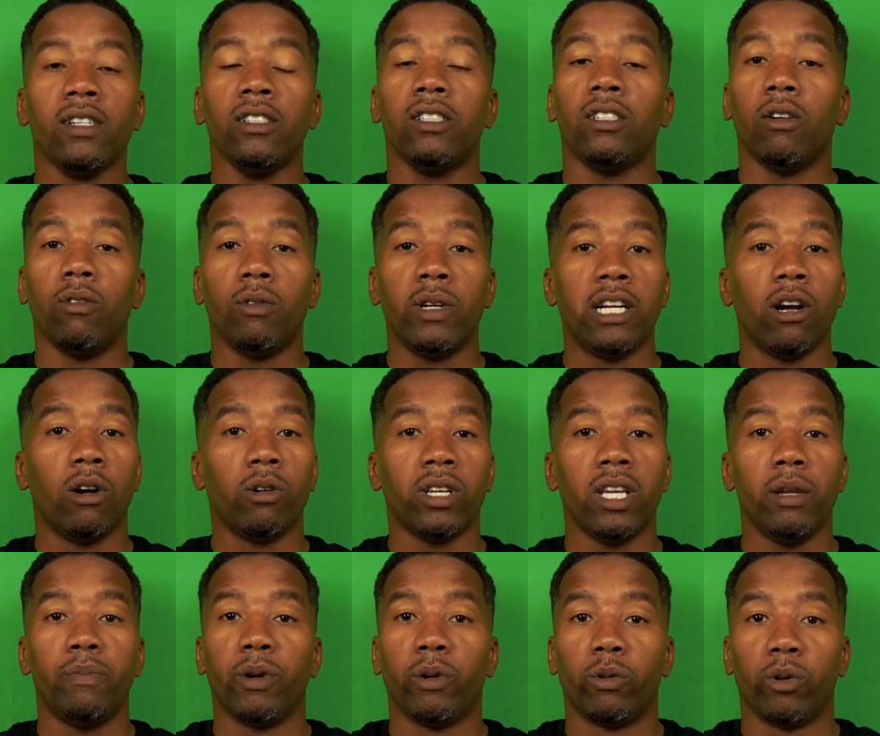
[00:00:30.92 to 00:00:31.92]
So we gonna
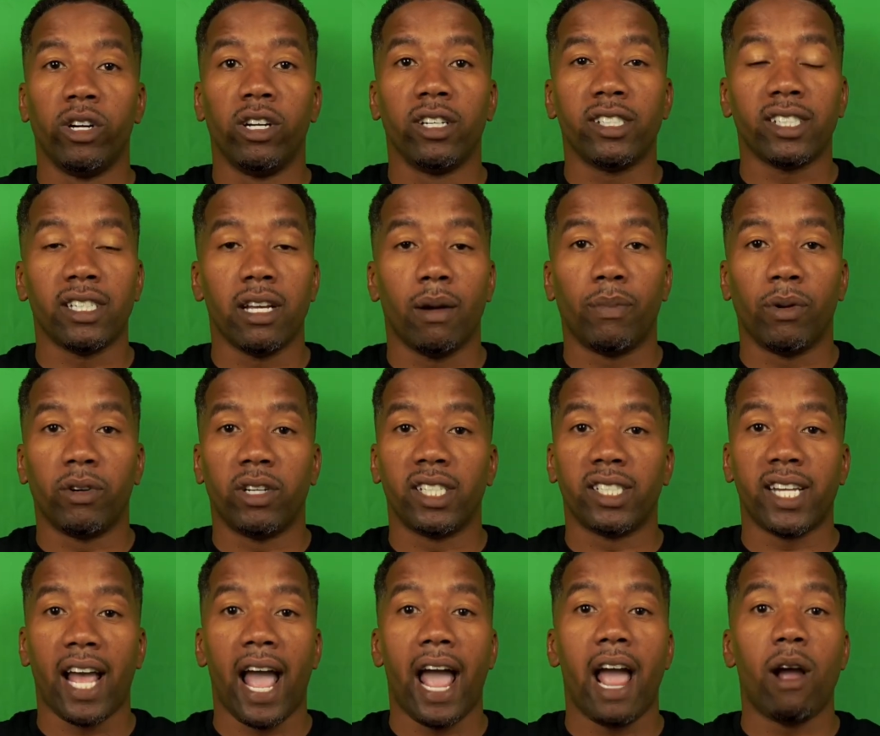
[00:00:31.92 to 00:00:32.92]
keep it real simple. This
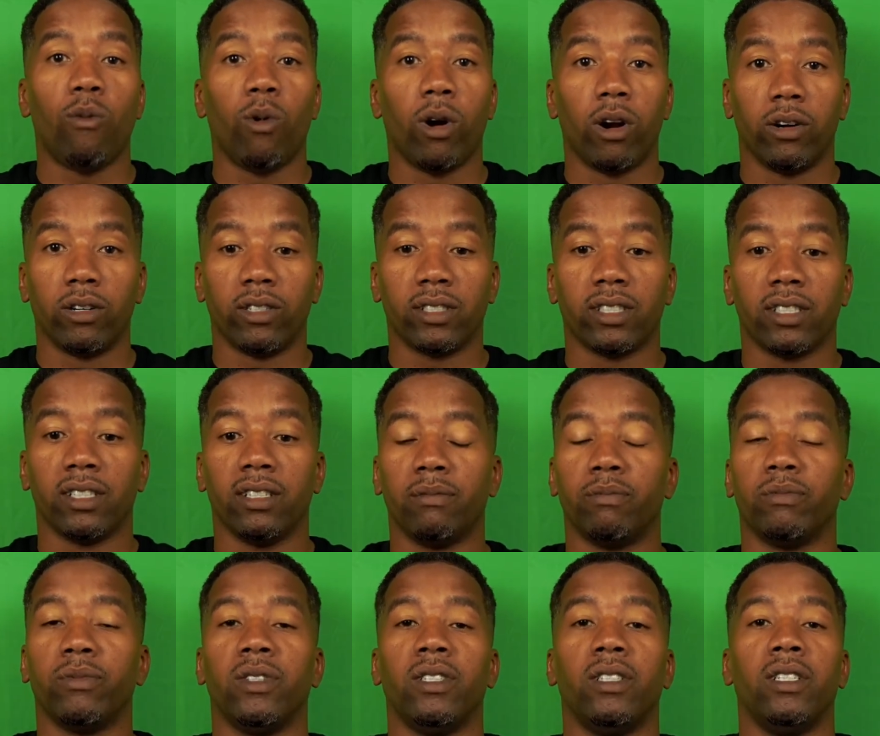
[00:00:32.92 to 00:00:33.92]
is how it works.
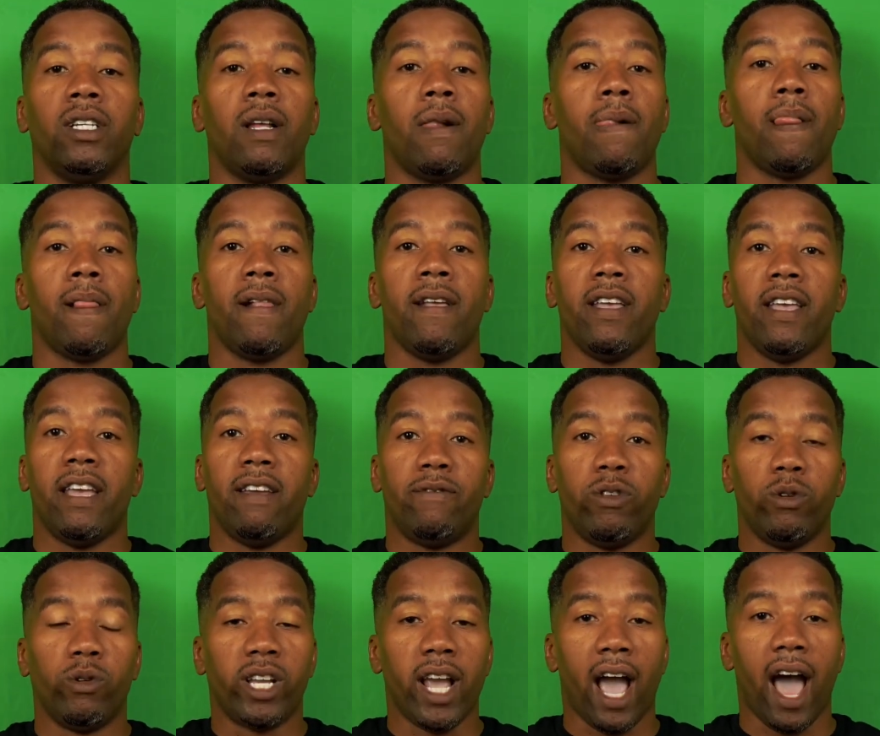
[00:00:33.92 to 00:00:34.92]
If
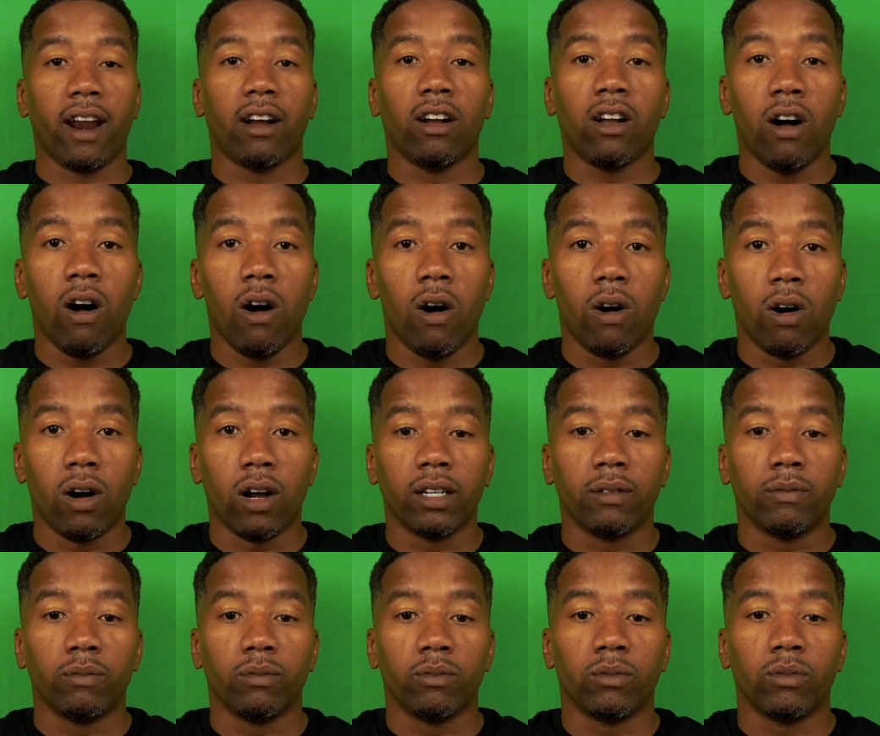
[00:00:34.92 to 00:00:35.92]
you got a card,
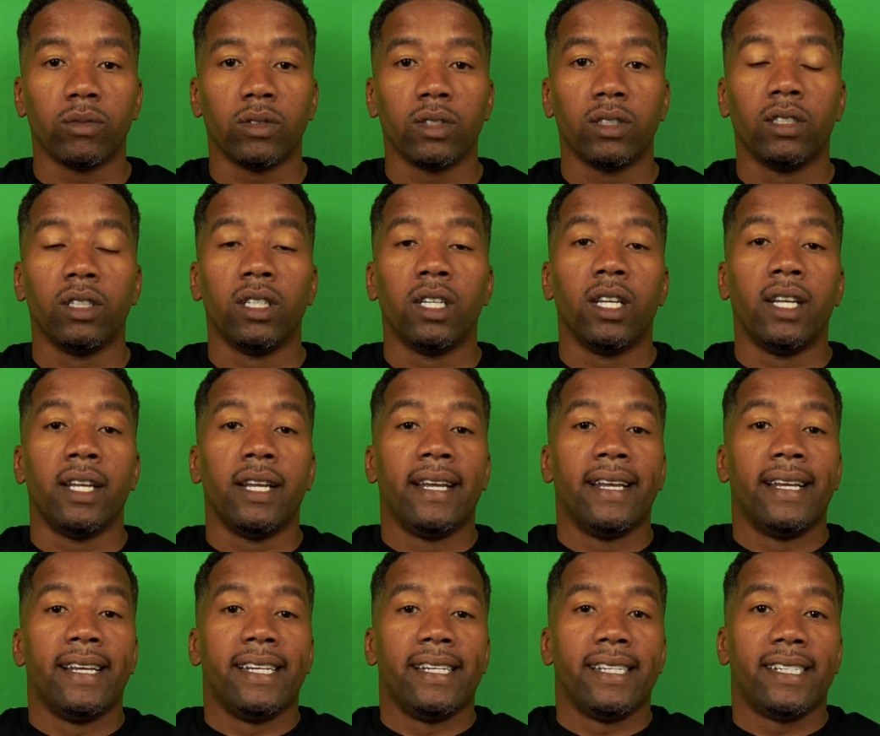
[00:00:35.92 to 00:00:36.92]

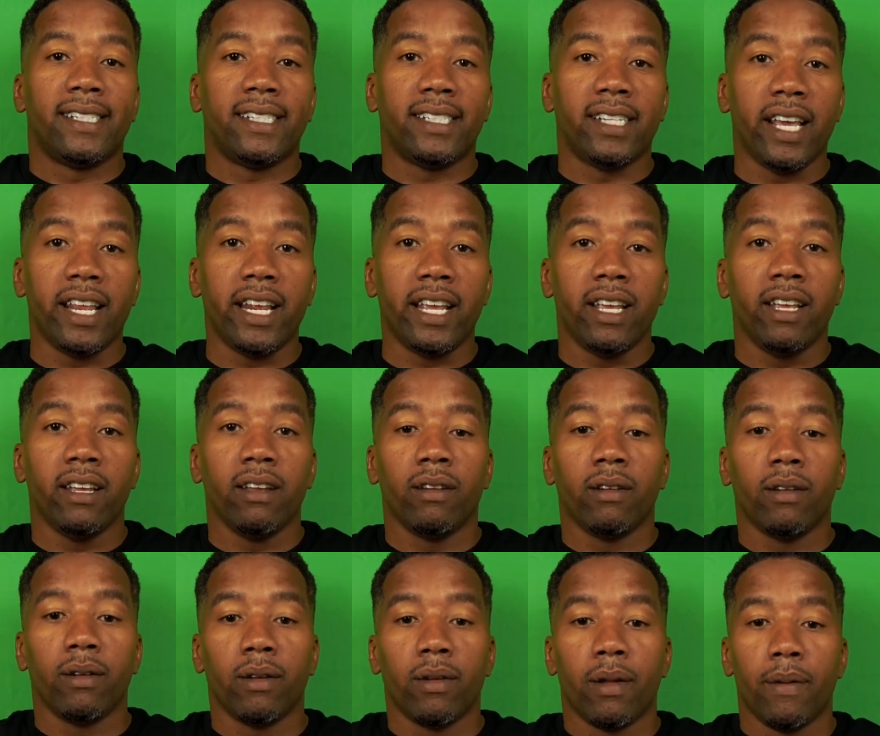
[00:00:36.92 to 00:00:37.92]
Citi
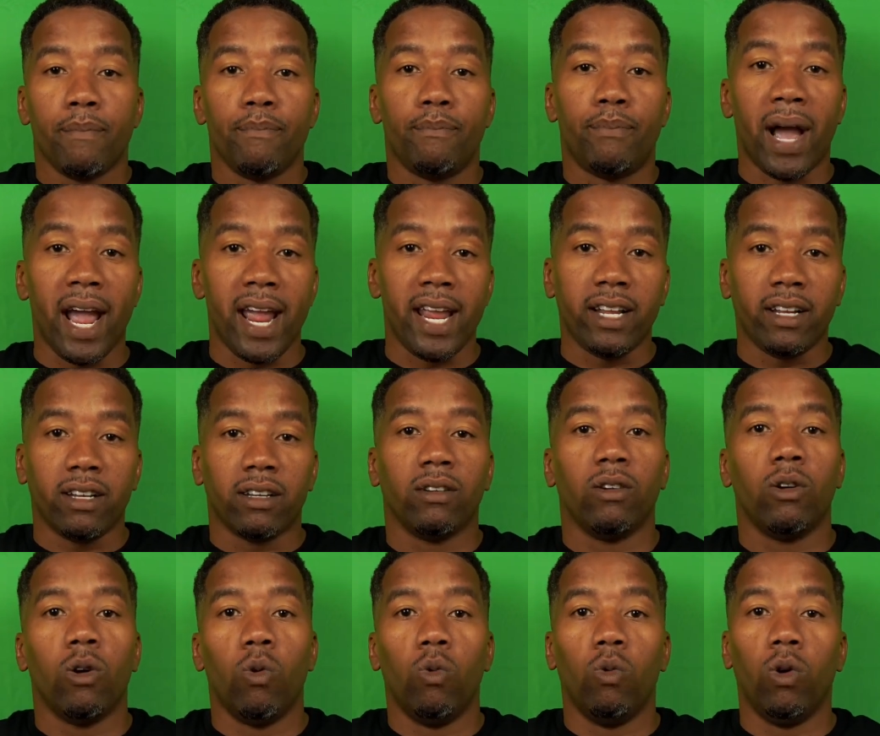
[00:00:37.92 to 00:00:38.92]
Bank
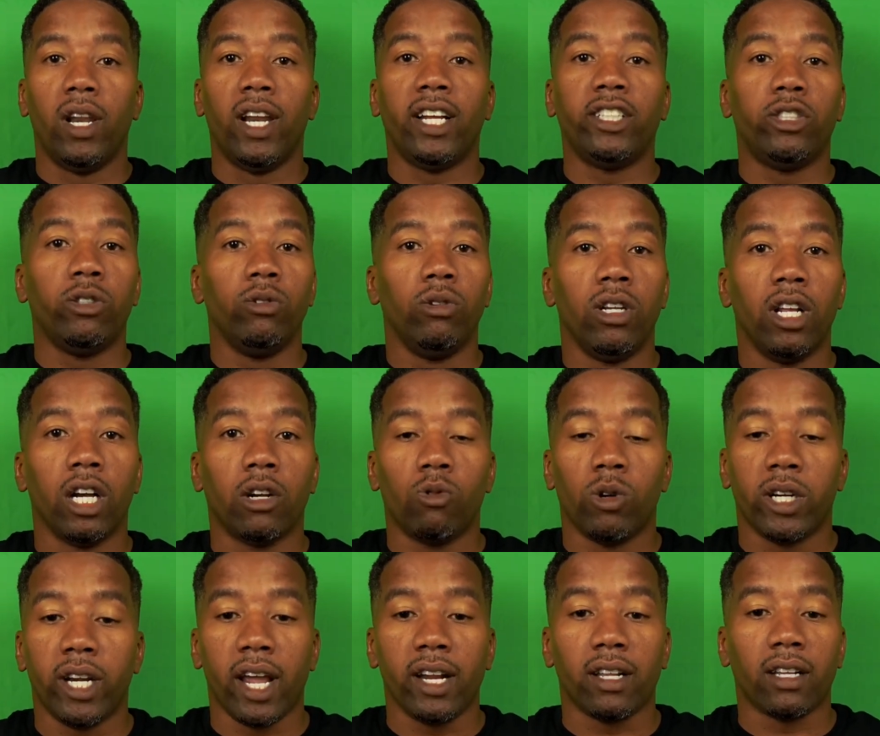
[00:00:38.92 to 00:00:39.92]
will let you
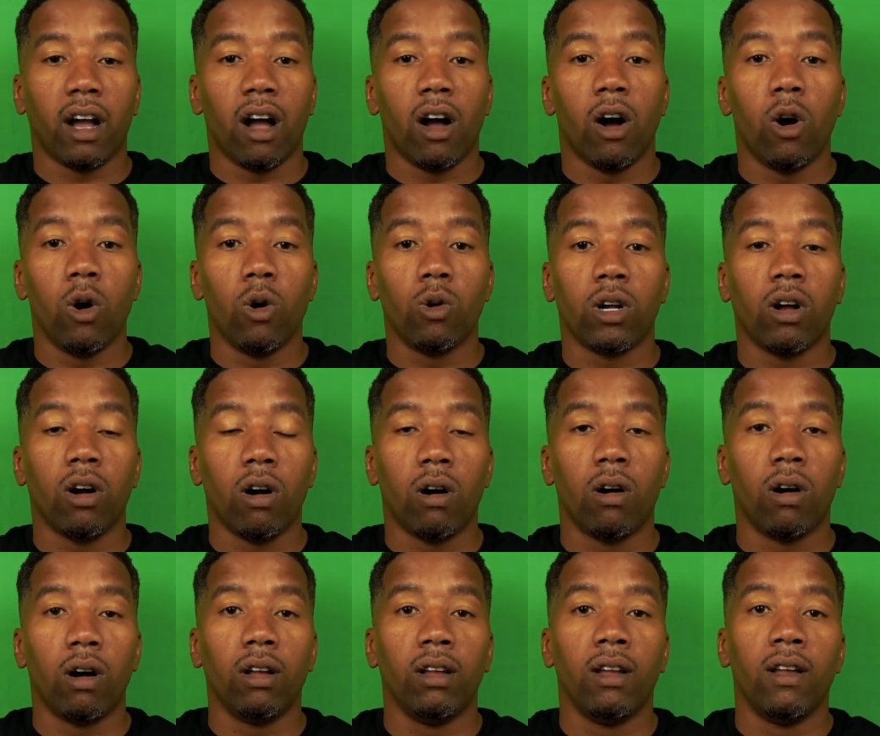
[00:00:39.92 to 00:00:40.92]
liquidate the whole
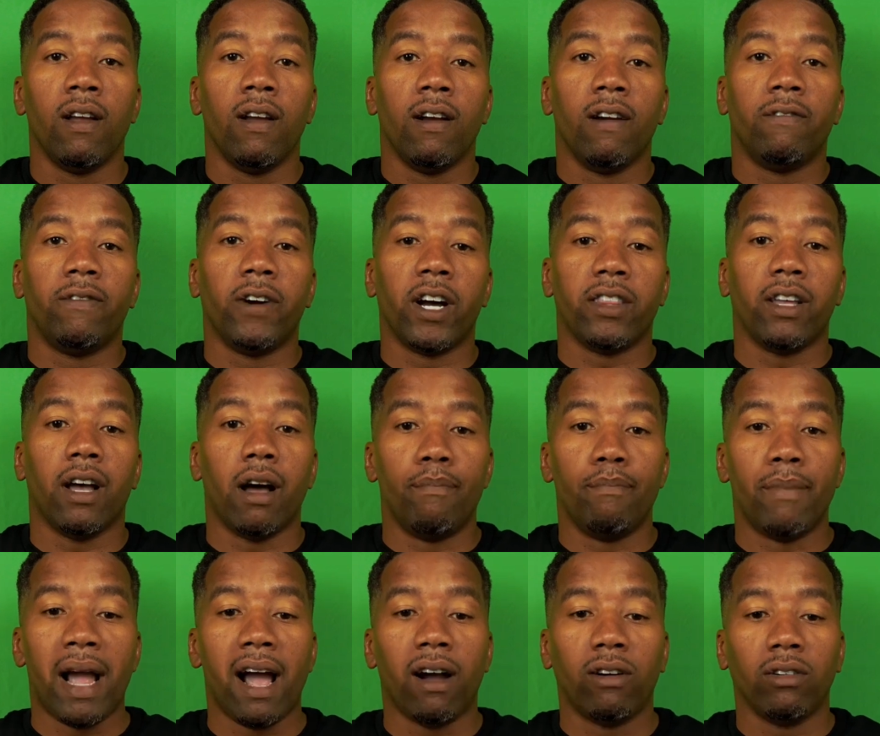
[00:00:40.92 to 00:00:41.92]
card for the
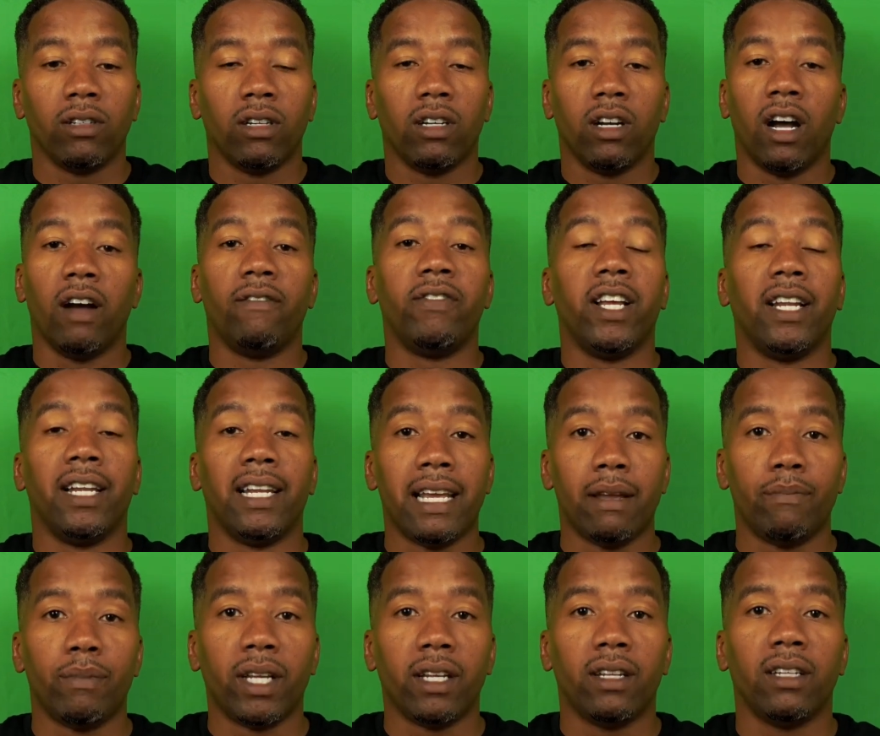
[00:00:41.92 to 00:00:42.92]
amount of the
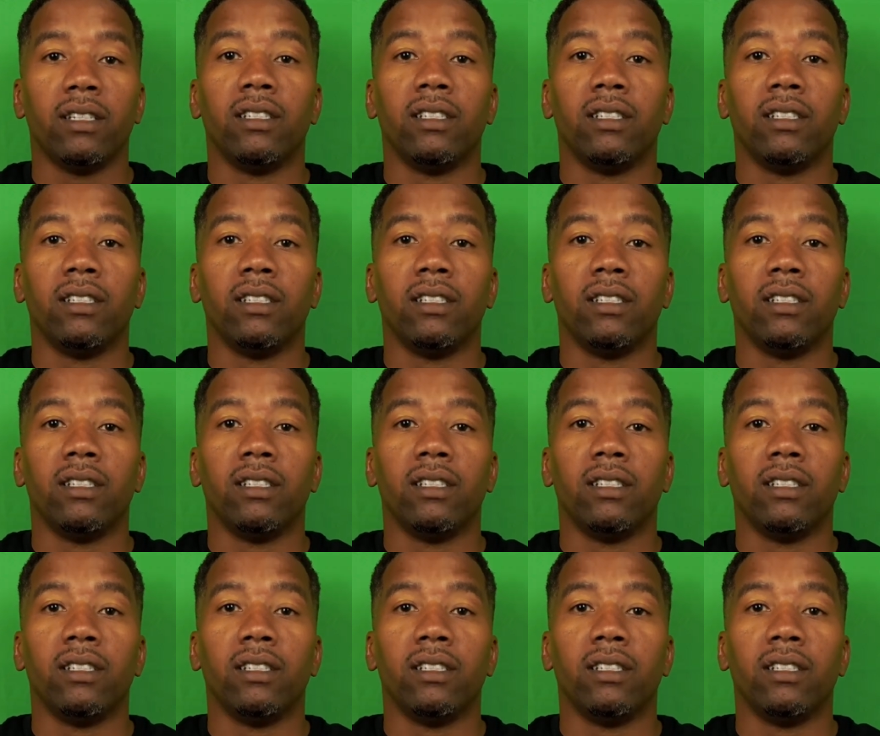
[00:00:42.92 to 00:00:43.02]
limit.